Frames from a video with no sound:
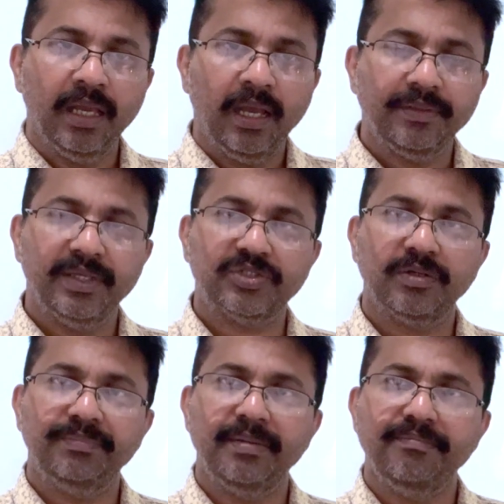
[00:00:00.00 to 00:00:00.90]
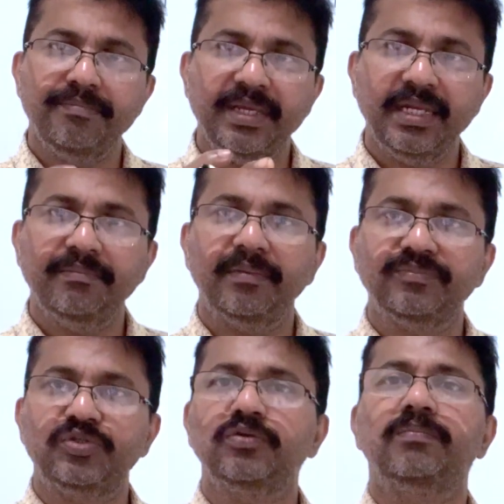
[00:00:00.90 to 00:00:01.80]
There should be minimum
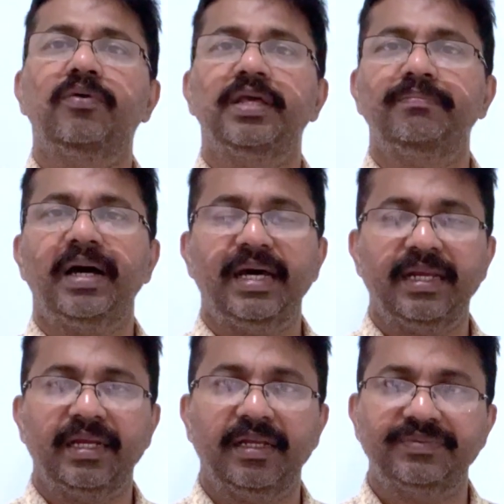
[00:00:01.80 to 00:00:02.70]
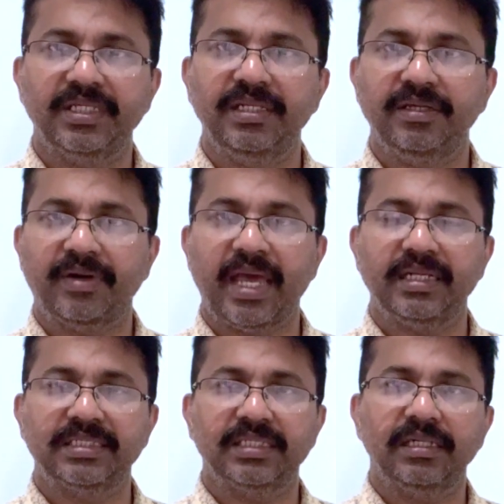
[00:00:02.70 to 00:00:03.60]
2 body paragraphs in your
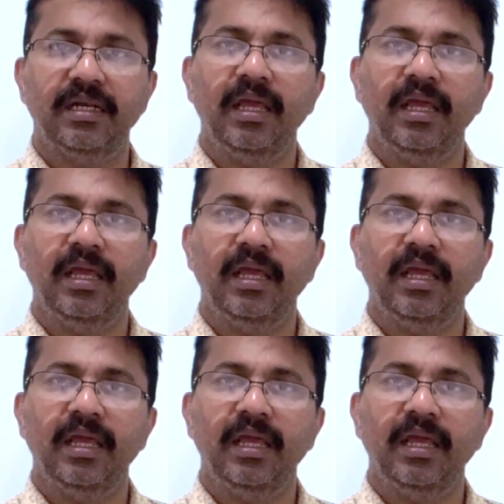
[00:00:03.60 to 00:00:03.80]
answer,